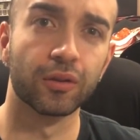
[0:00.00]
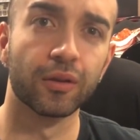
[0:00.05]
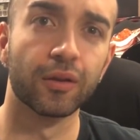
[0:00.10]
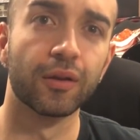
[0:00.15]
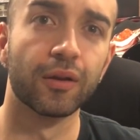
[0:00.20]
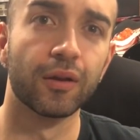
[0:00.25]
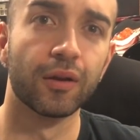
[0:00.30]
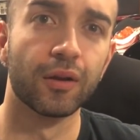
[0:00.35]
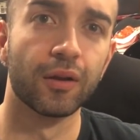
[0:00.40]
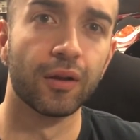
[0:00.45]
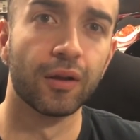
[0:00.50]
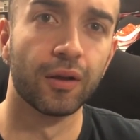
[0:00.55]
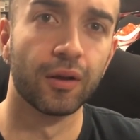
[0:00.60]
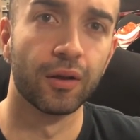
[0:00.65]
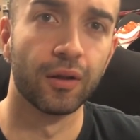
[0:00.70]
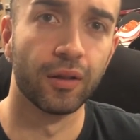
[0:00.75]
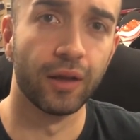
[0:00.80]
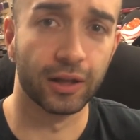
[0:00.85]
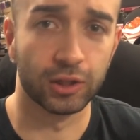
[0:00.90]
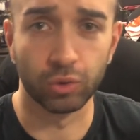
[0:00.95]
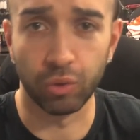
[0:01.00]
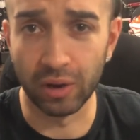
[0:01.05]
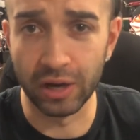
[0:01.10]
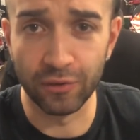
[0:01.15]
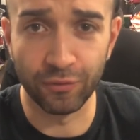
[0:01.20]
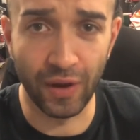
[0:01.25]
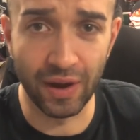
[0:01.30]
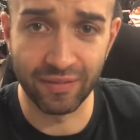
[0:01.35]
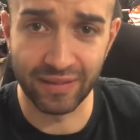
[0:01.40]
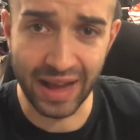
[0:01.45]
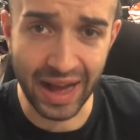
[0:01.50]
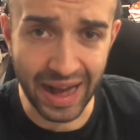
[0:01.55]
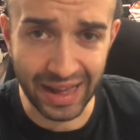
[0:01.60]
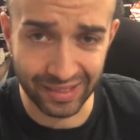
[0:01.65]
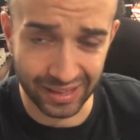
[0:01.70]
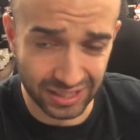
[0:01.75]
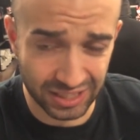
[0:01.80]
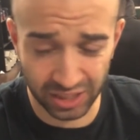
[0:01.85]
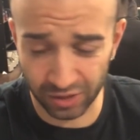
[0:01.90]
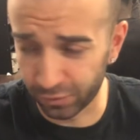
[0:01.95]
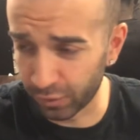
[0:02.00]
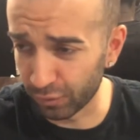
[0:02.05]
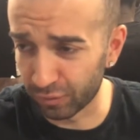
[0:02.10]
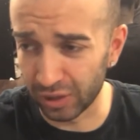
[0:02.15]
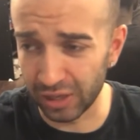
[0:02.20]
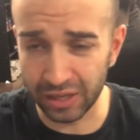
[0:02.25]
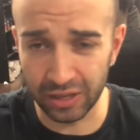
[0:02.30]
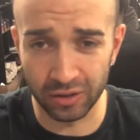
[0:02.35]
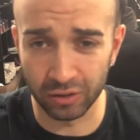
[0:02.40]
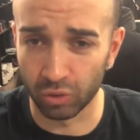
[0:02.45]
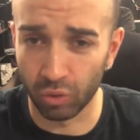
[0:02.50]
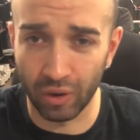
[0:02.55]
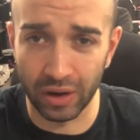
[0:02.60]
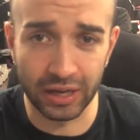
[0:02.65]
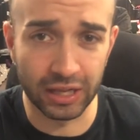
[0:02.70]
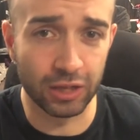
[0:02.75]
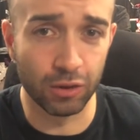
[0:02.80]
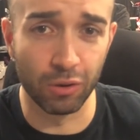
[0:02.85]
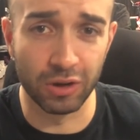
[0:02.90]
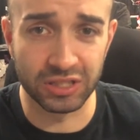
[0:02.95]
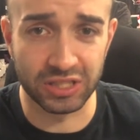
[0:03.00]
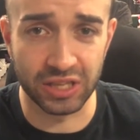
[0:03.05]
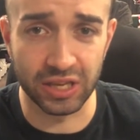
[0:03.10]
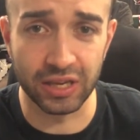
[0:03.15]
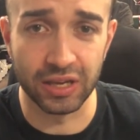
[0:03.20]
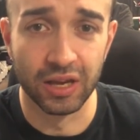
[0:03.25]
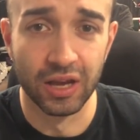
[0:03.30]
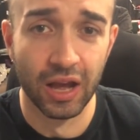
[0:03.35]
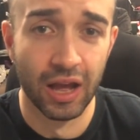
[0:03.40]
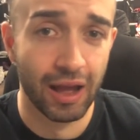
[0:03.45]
25 Canadian? Like 25 con. That's like 15, 20 USD.